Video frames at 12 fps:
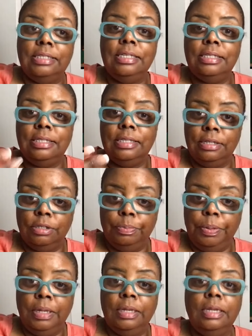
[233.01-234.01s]
he's
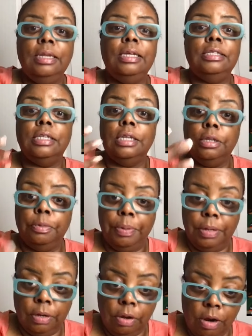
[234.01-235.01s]
independent, he's an
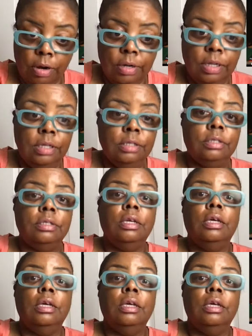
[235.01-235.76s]
independent artist,